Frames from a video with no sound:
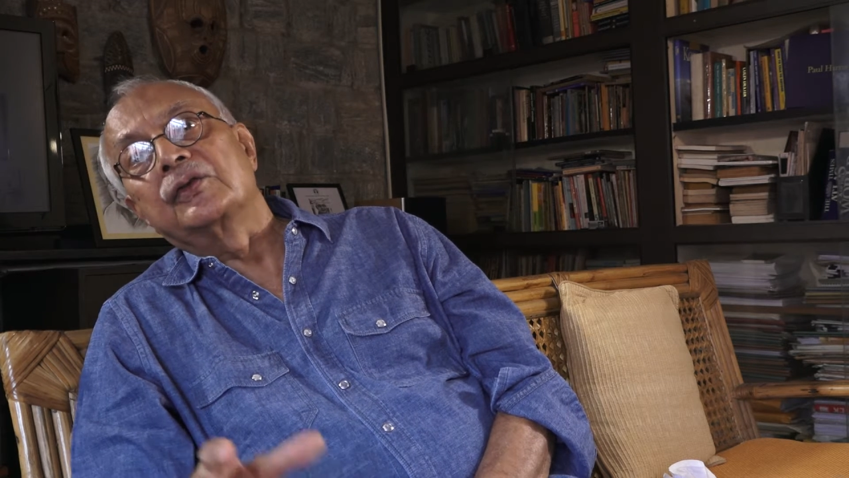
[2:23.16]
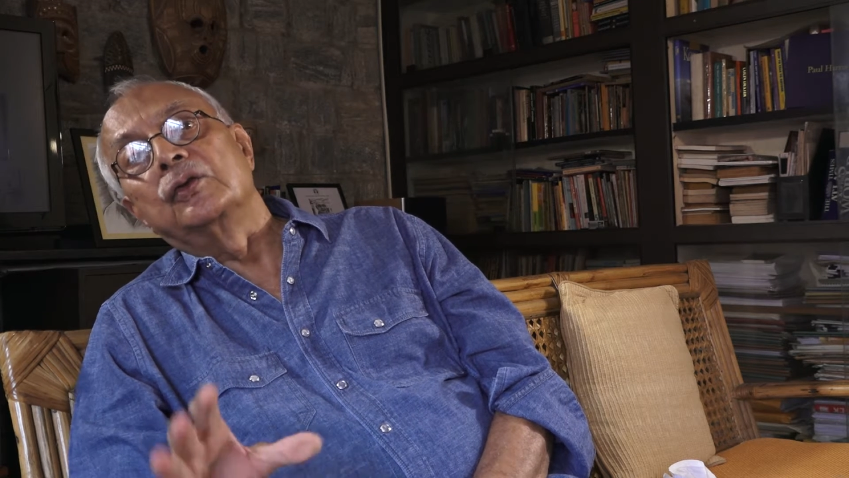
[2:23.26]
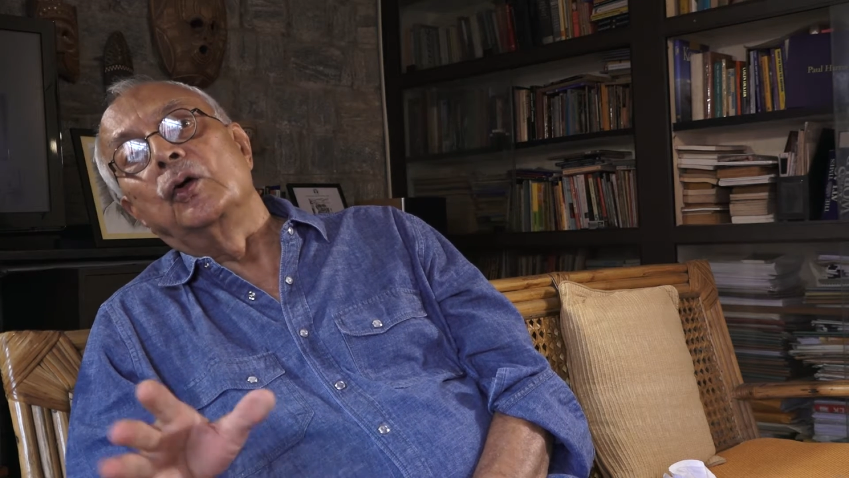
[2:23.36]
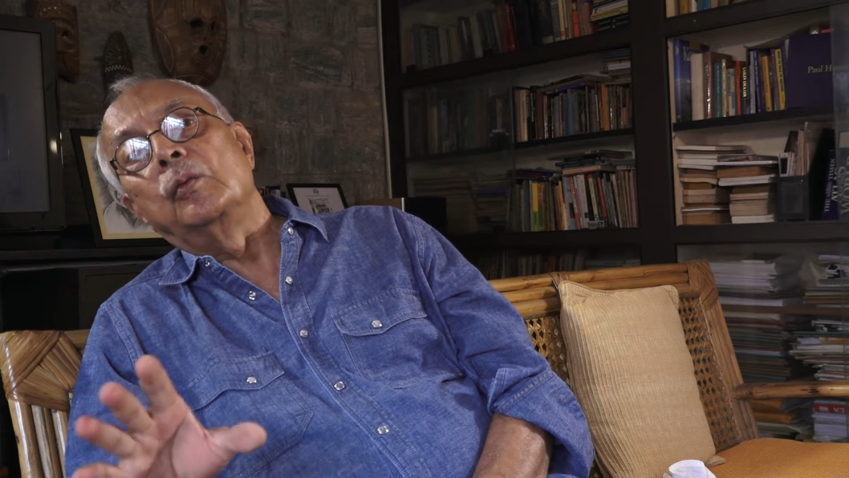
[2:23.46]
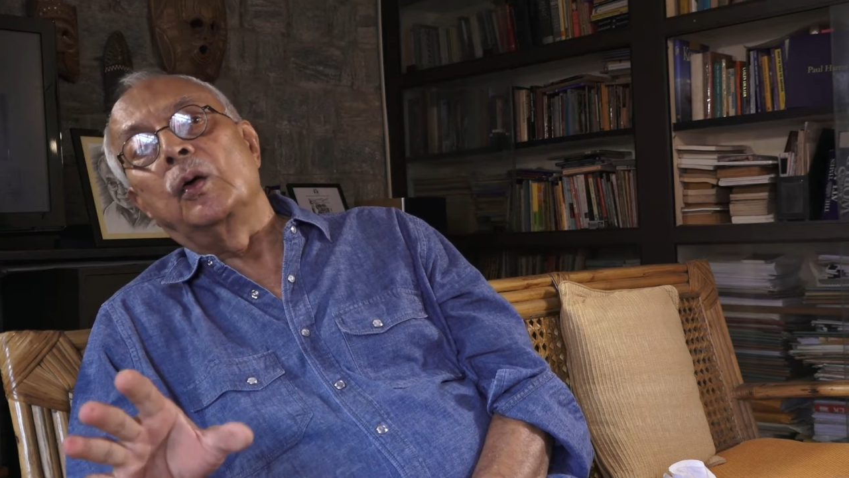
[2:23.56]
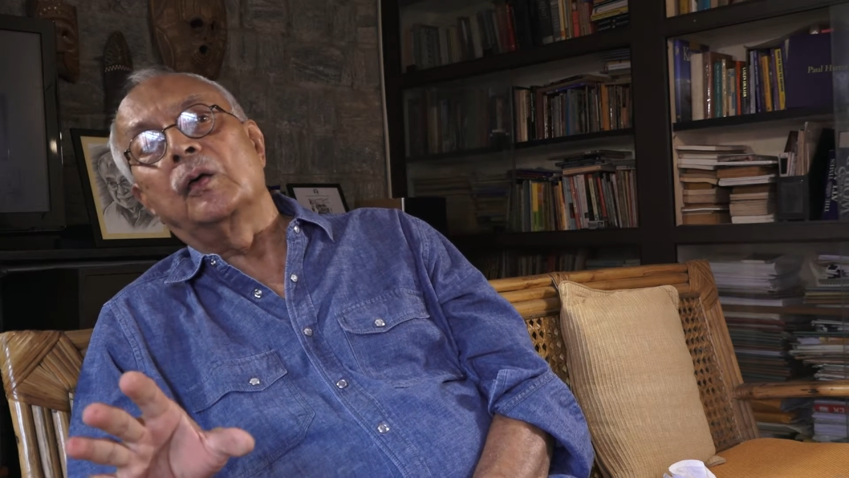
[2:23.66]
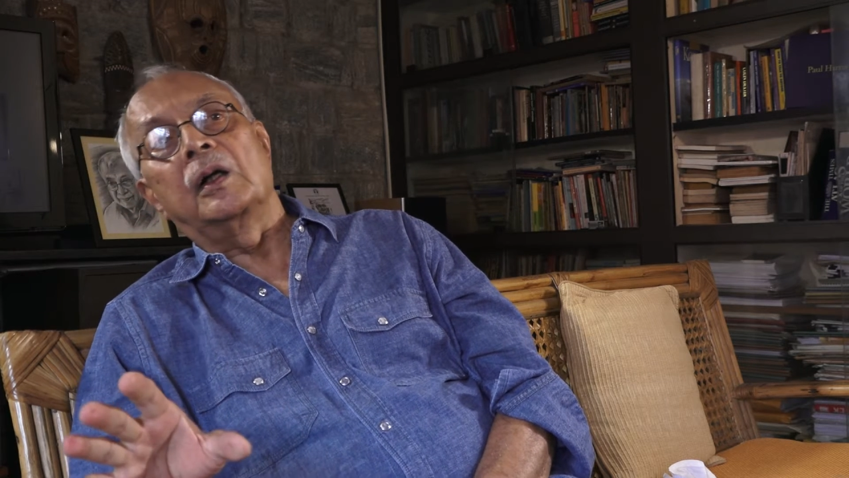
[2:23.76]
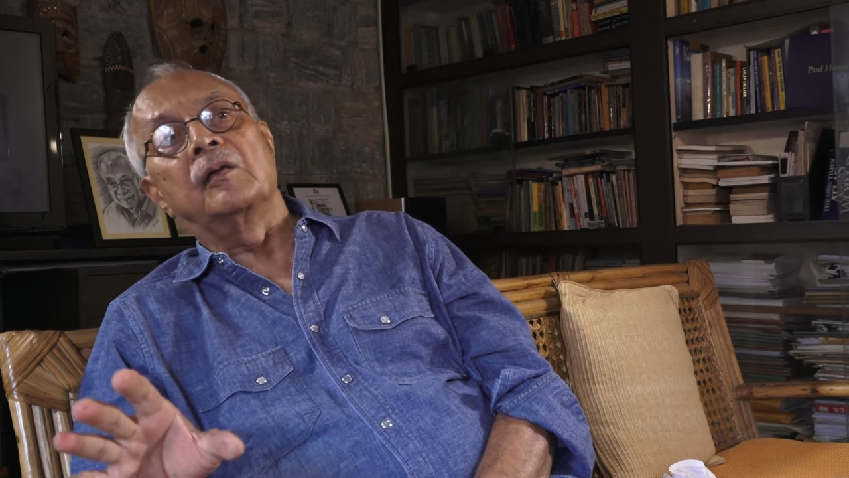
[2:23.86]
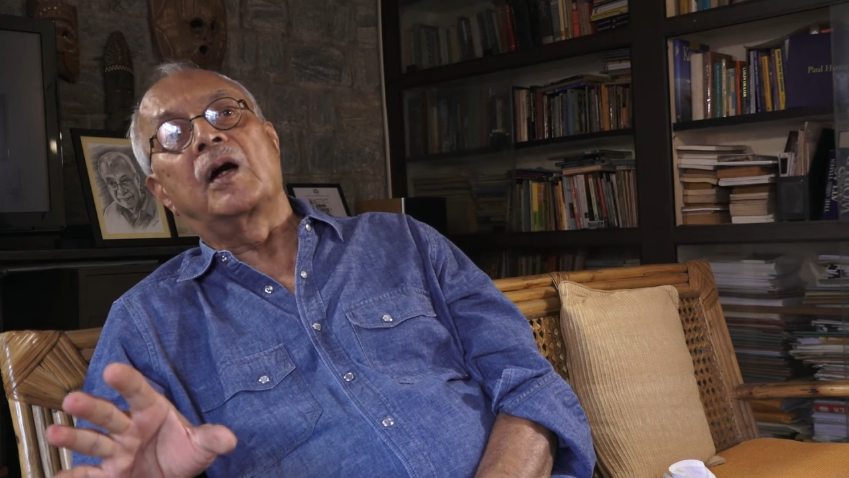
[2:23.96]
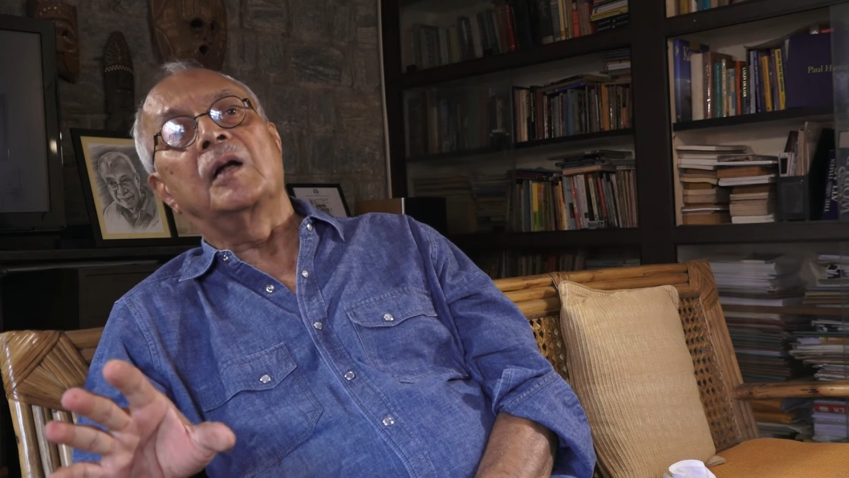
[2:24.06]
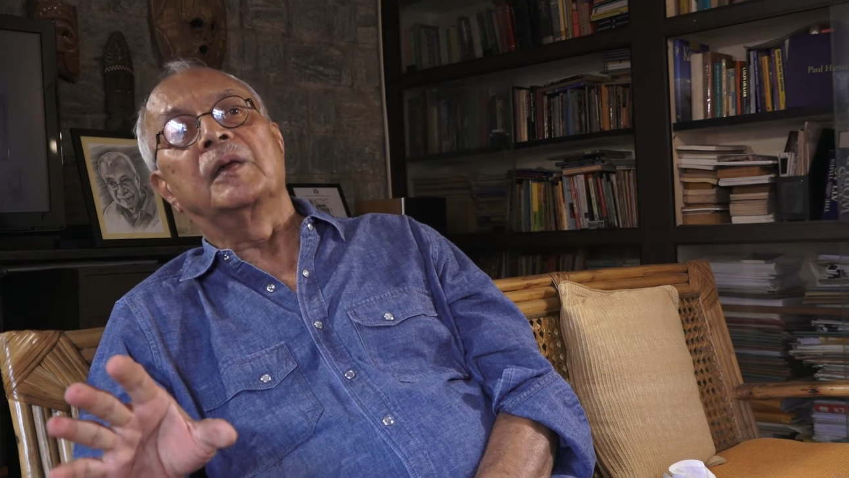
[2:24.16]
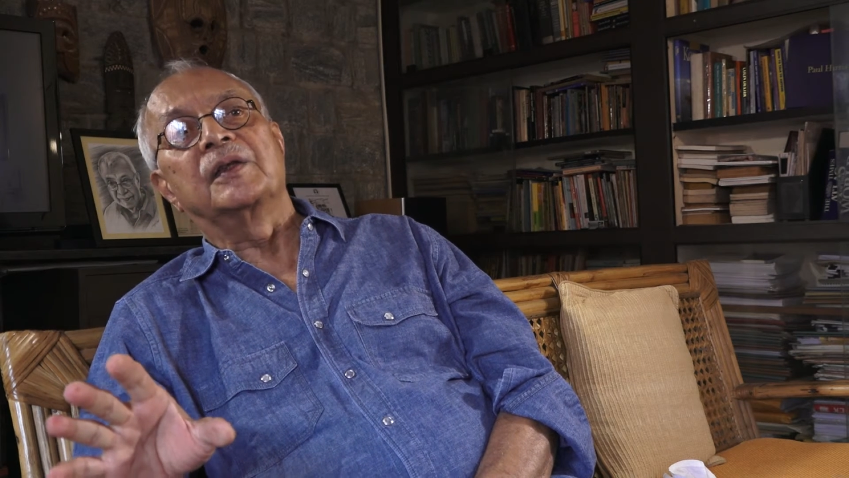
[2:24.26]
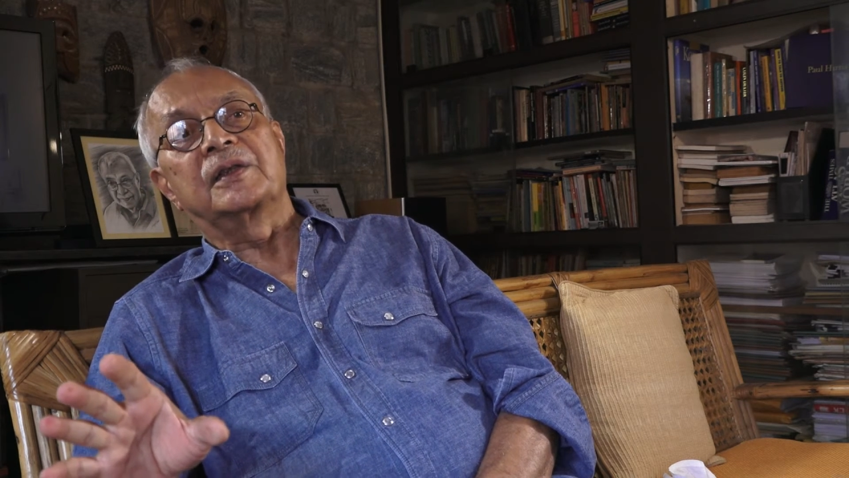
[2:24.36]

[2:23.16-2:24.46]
it's no more environment